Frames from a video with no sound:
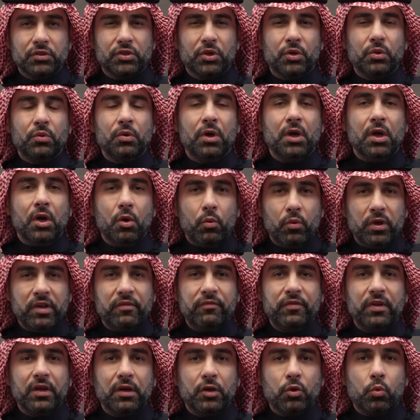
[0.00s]
So we
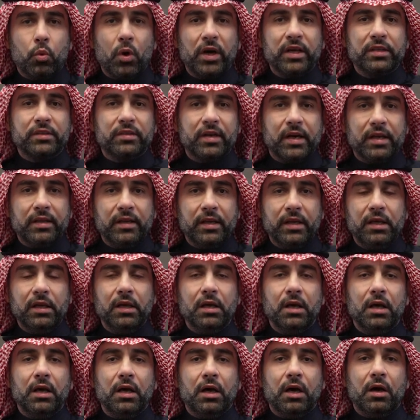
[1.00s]
feel quite ready
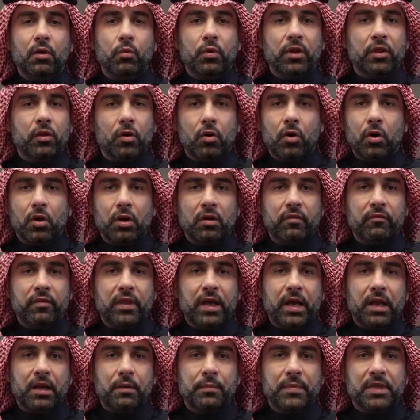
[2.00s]
with all of
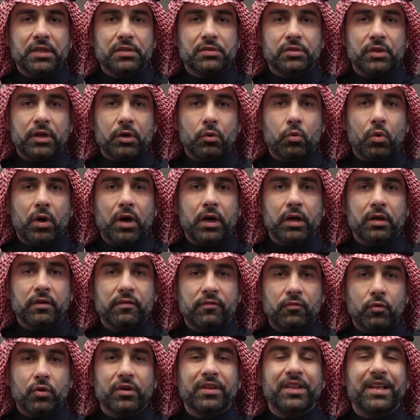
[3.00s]
the elements required
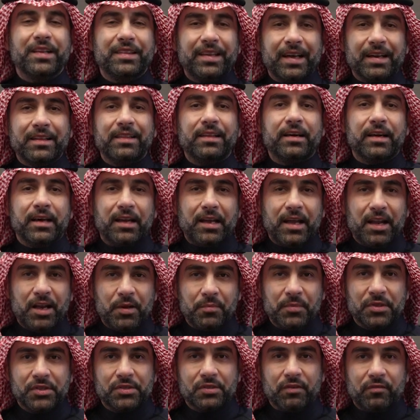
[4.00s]
for the technical
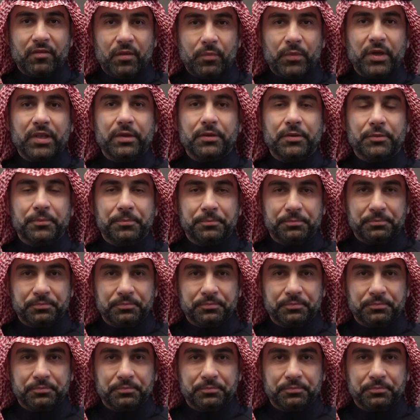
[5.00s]
elements of the bid.